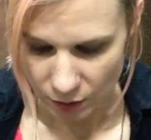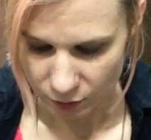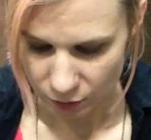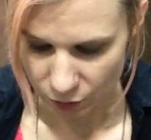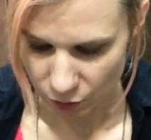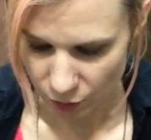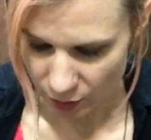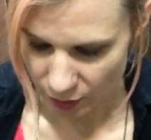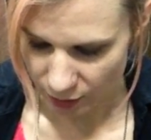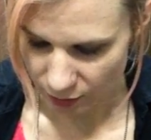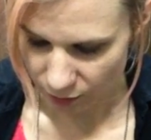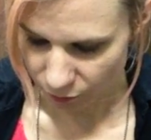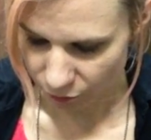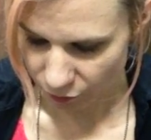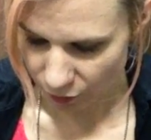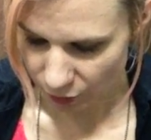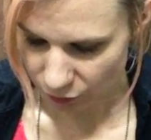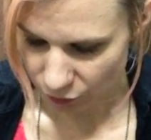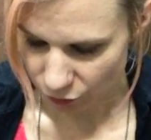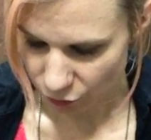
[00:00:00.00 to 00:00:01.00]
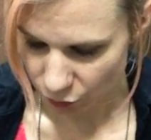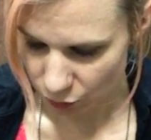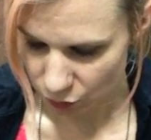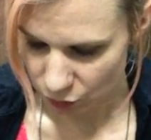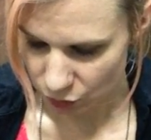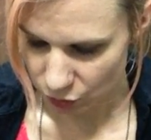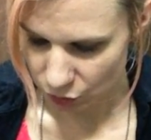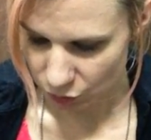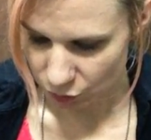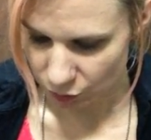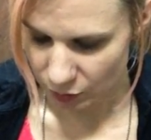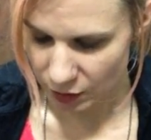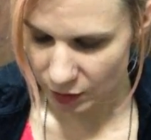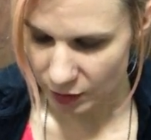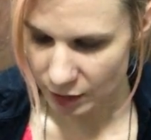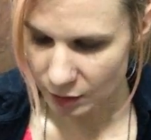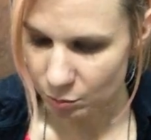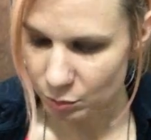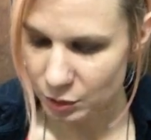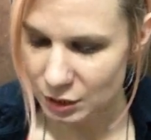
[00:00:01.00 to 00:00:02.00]
Go ahead and fast forward to your
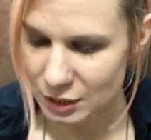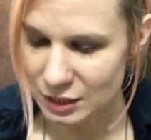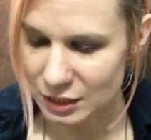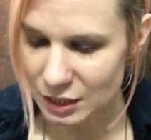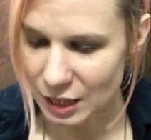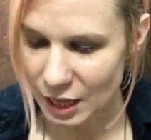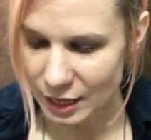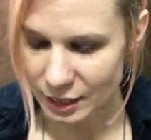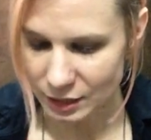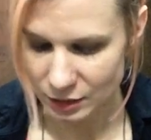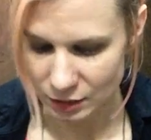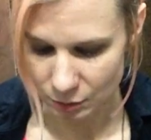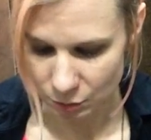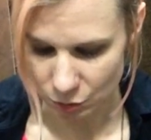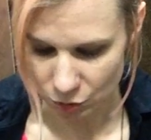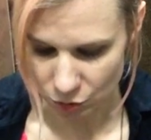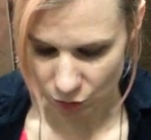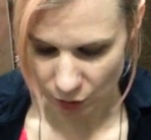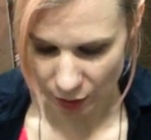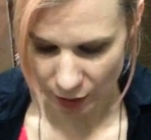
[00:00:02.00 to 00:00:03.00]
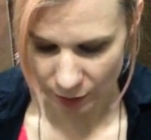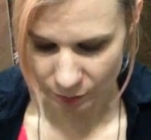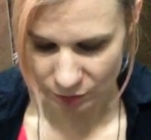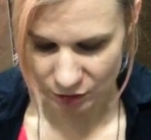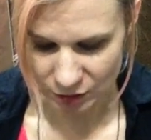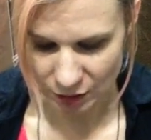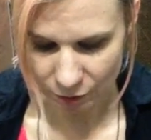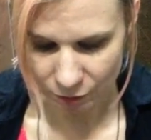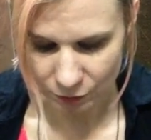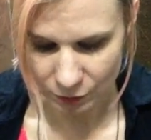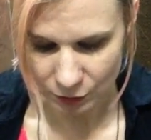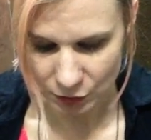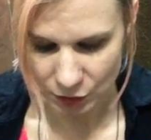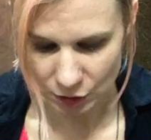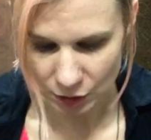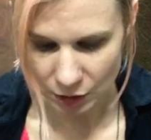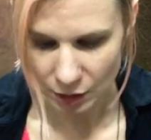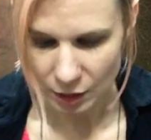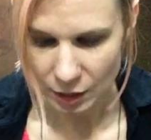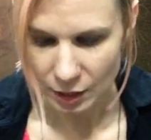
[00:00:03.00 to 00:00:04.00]
reading, and please like, subscribe,
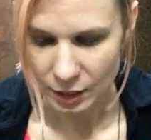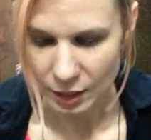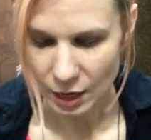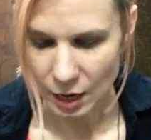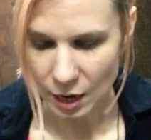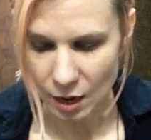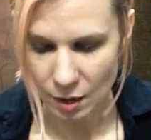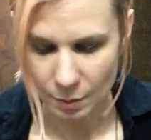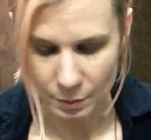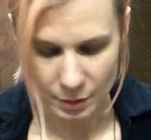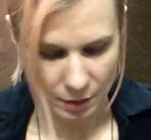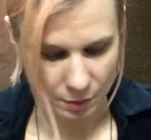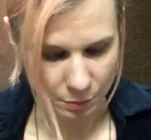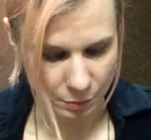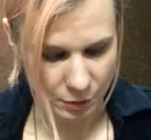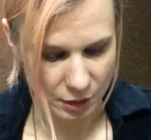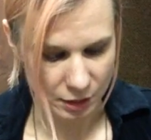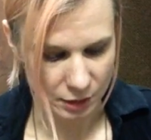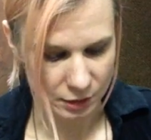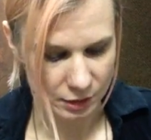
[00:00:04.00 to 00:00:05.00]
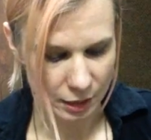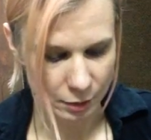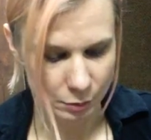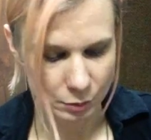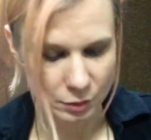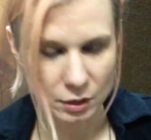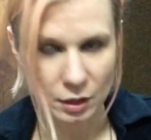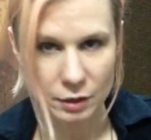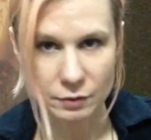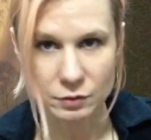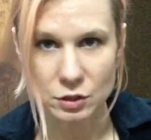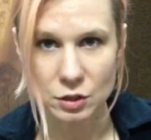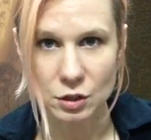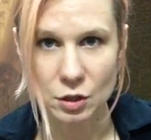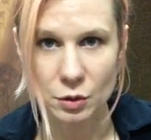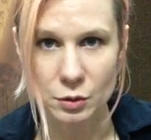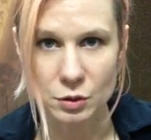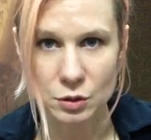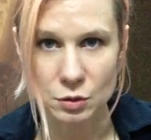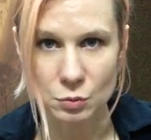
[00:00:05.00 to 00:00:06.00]
definitely comment, because I would love to
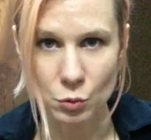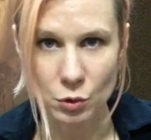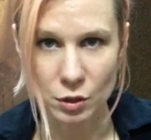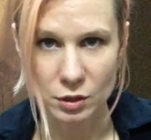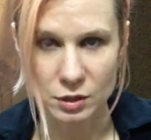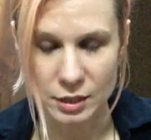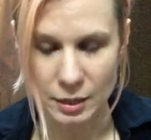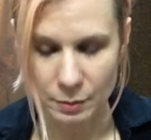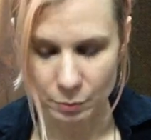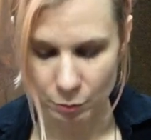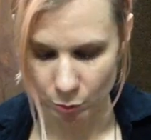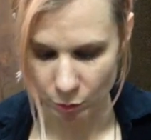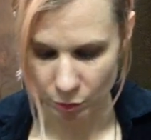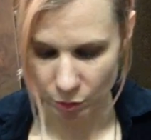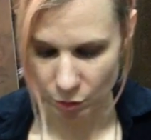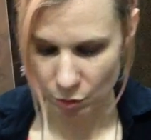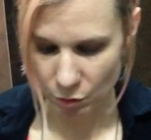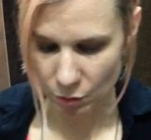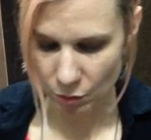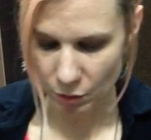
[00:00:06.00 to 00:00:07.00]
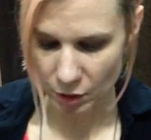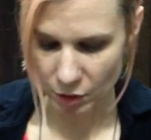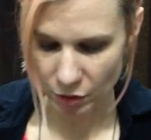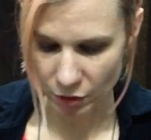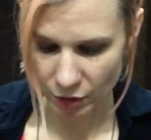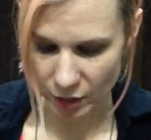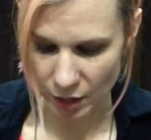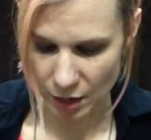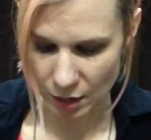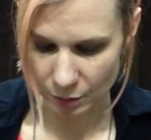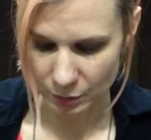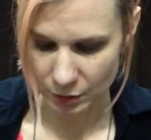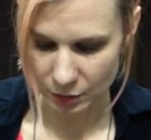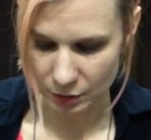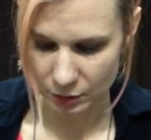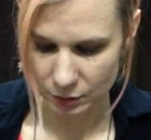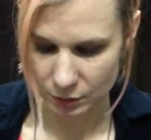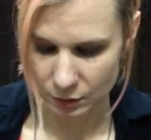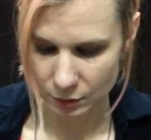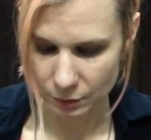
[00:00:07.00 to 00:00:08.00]
go into more in depth with you in the
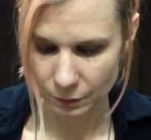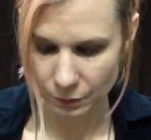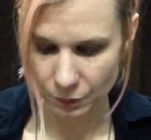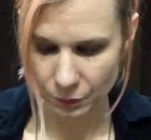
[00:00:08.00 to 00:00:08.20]
comments.